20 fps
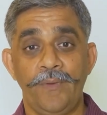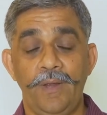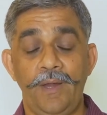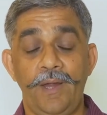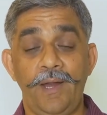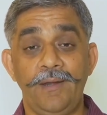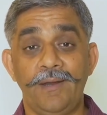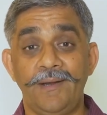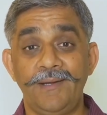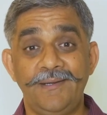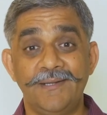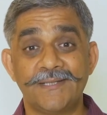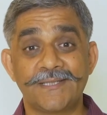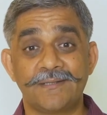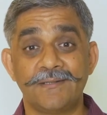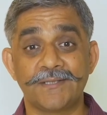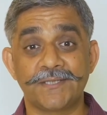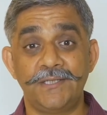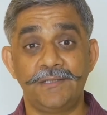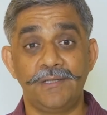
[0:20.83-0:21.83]
And I
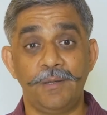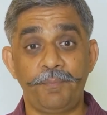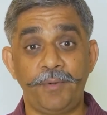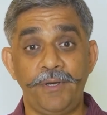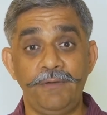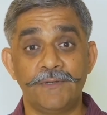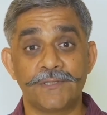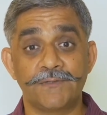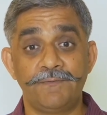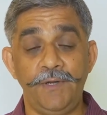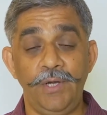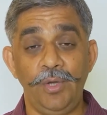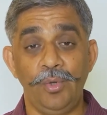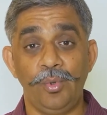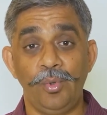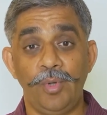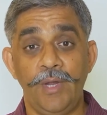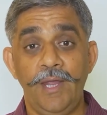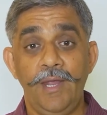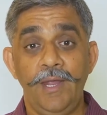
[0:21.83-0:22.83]
discussed in the previous
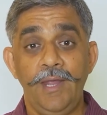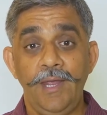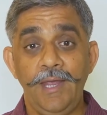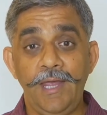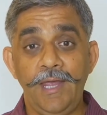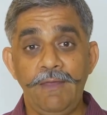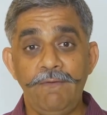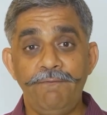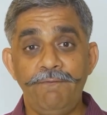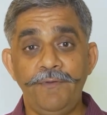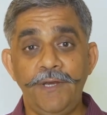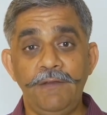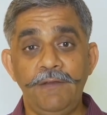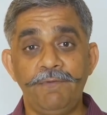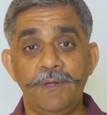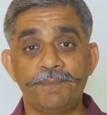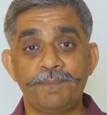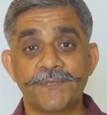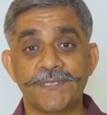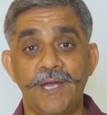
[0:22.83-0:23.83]
video, every
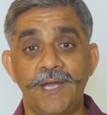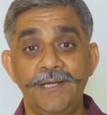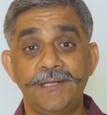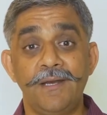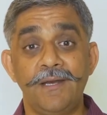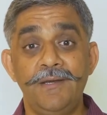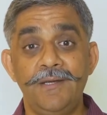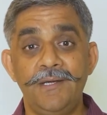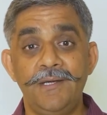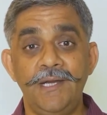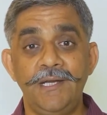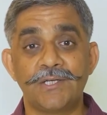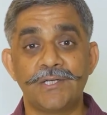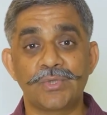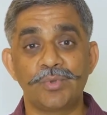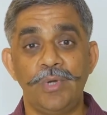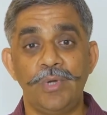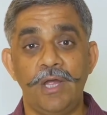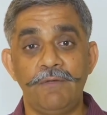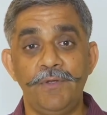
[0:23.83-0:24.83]
website needs
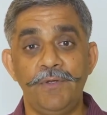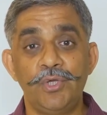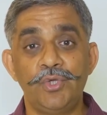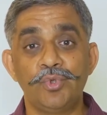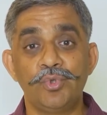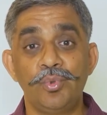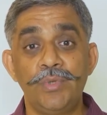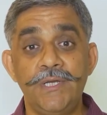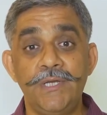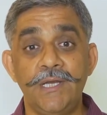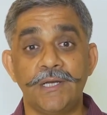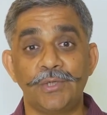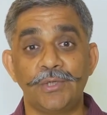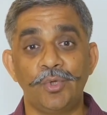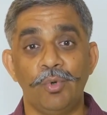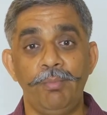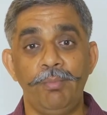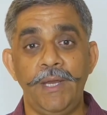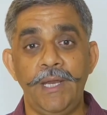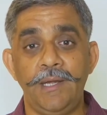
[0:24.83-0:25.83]
to have a unique
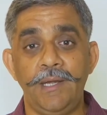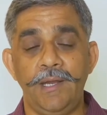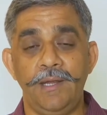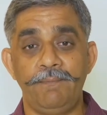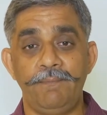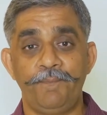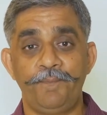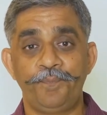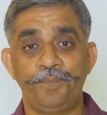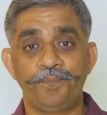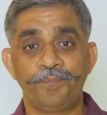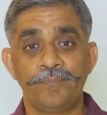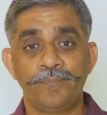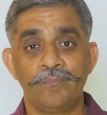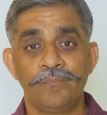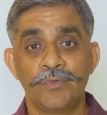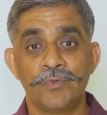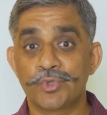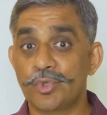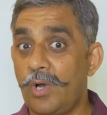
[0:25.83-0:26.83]
domain name.
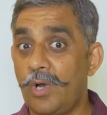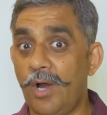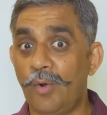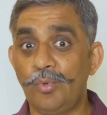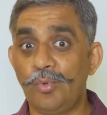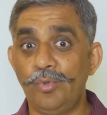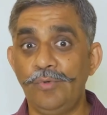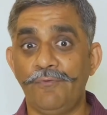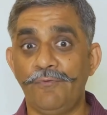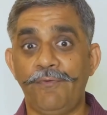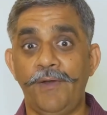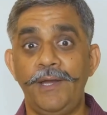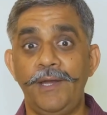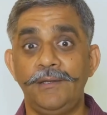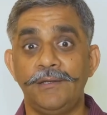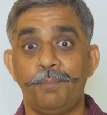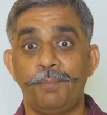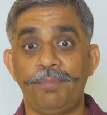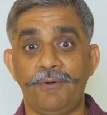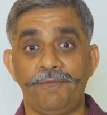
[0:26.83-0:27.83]
So how do you
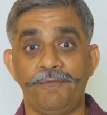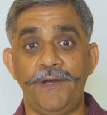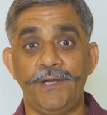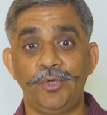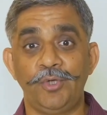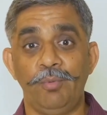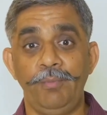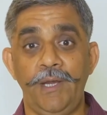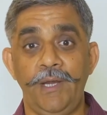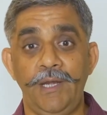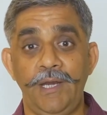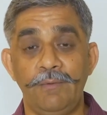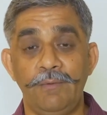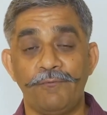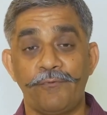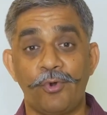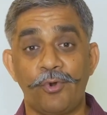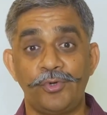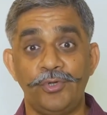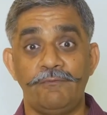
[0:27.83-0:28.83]
find the perfect domain
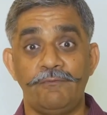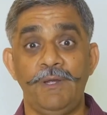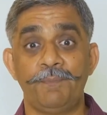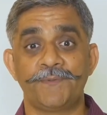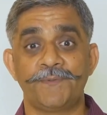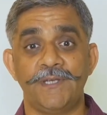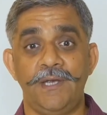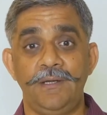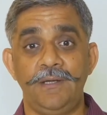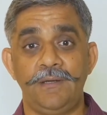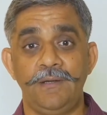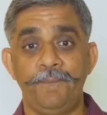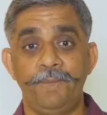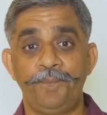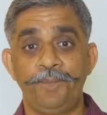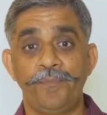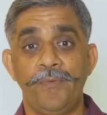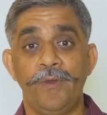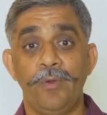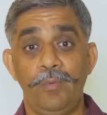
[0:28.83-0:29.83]
name for your website?
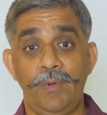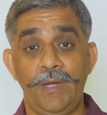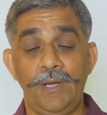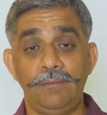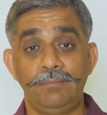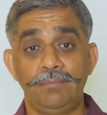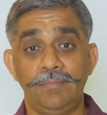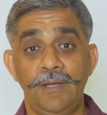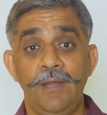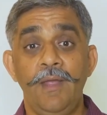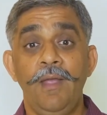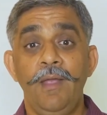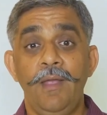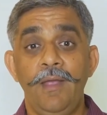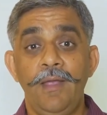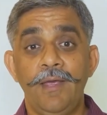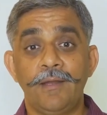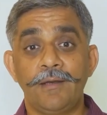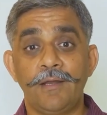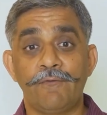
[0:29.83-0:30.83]
Well,
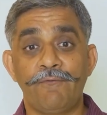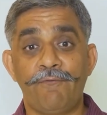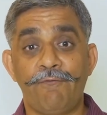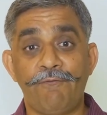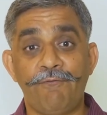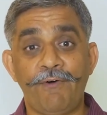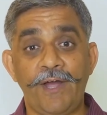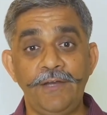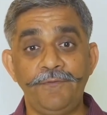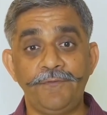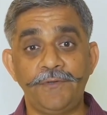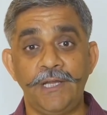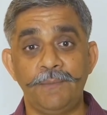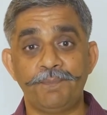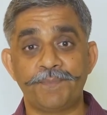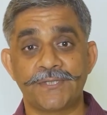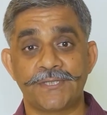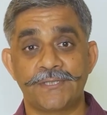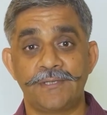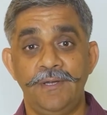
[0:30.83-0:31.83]
here are 5
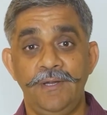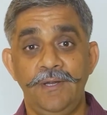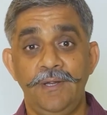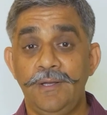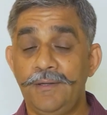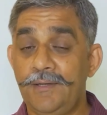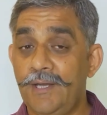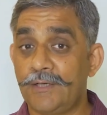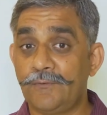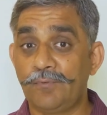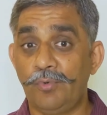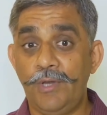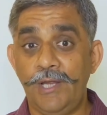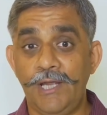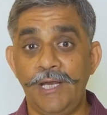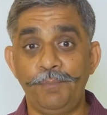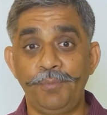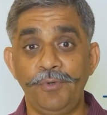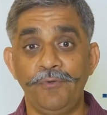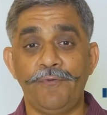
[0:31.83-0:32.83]
tips that would
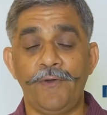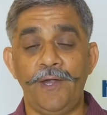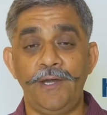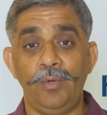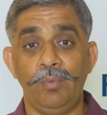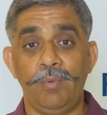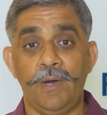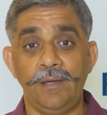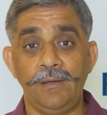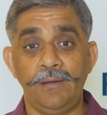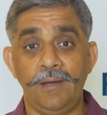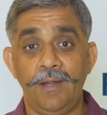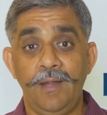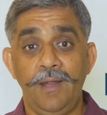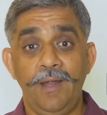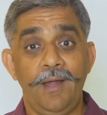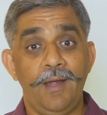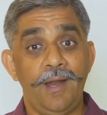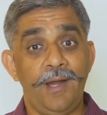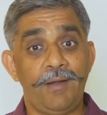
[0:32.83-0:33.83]
help you find one,
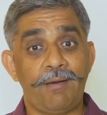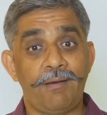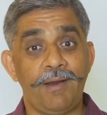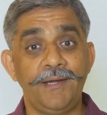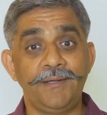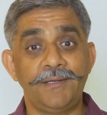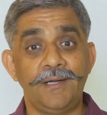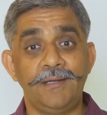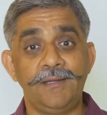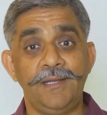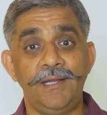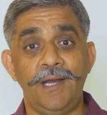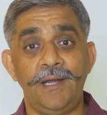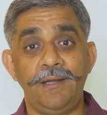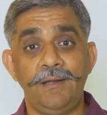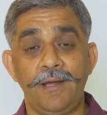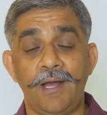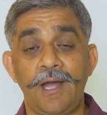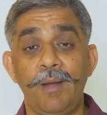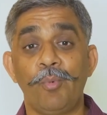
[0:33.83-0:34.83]
and right at the
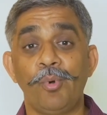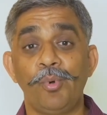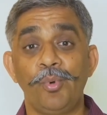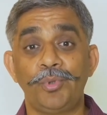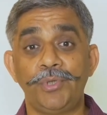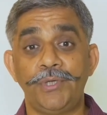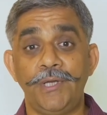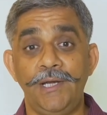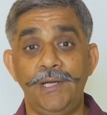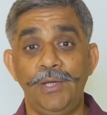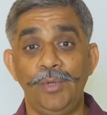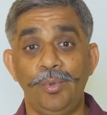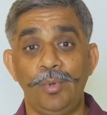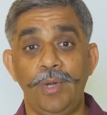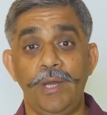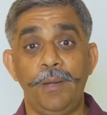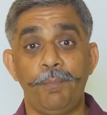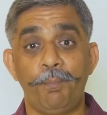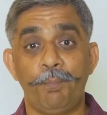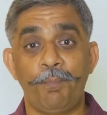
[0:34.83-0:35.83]
end I'm going to tell
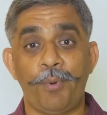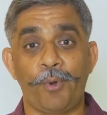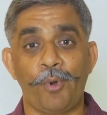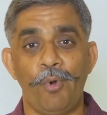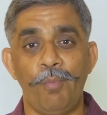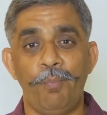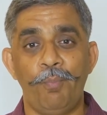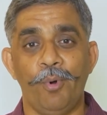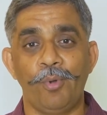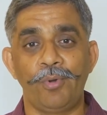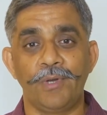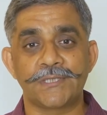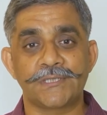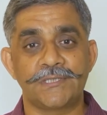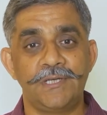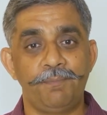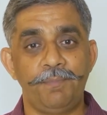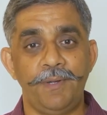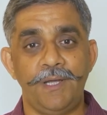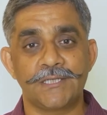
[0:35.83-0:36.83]
you a pro bonus
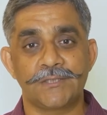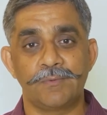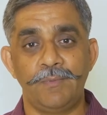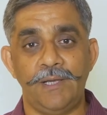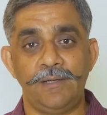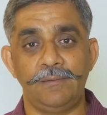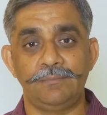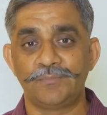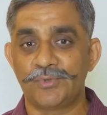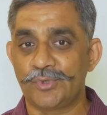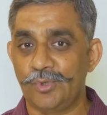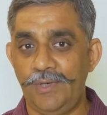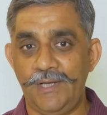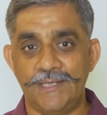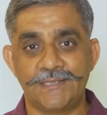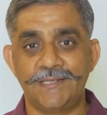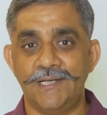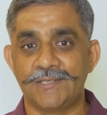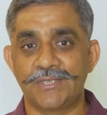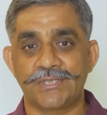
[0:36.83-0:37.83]
tip as well. So
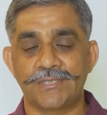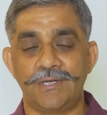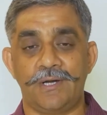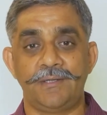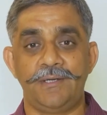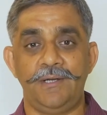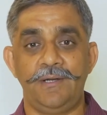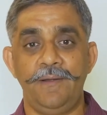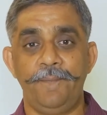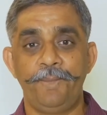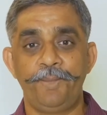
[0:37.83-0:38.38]
let's get started.